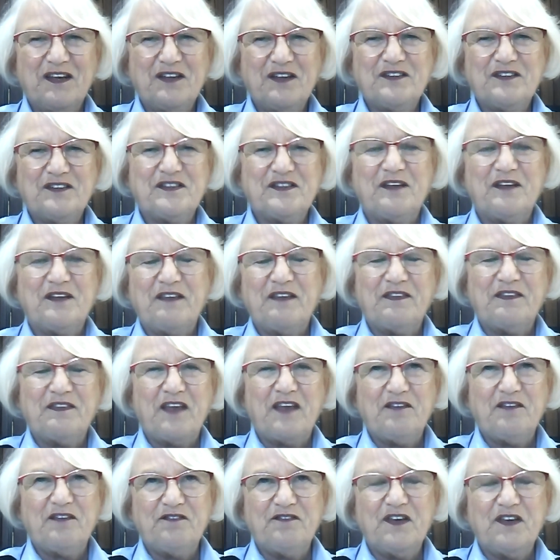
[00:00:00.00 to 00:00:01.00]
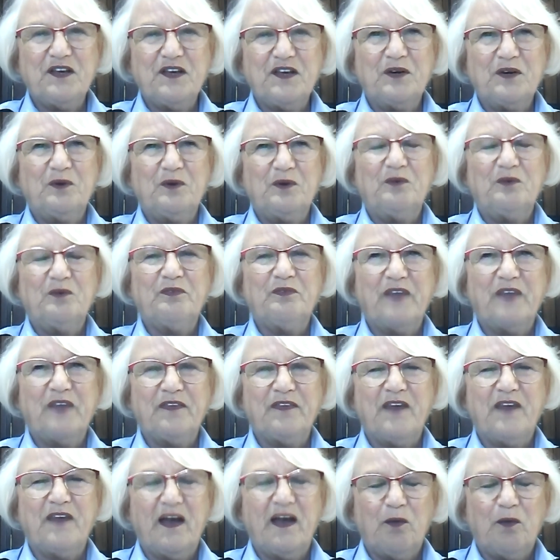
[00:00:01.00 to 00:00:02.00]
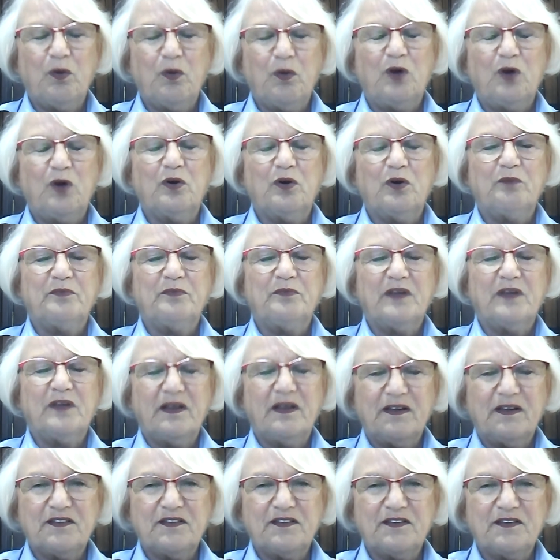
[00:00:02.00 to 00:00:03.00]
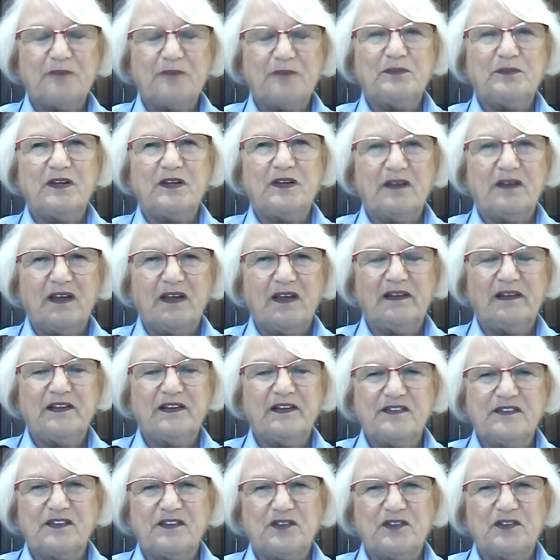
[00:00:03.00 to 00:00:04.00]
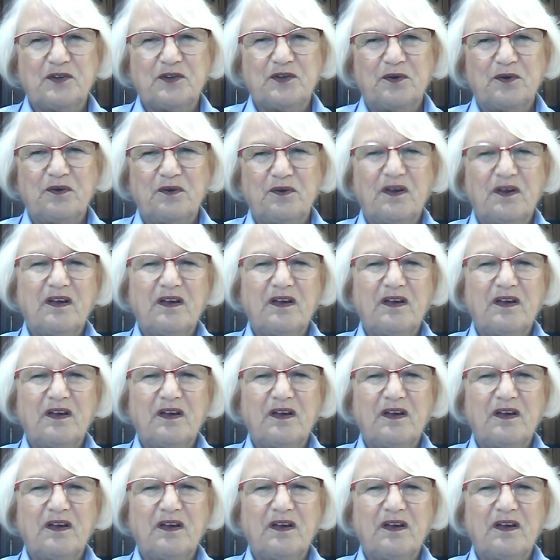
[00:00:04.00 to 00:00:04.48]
so that they feel that they are welcomed and accepted and listened to.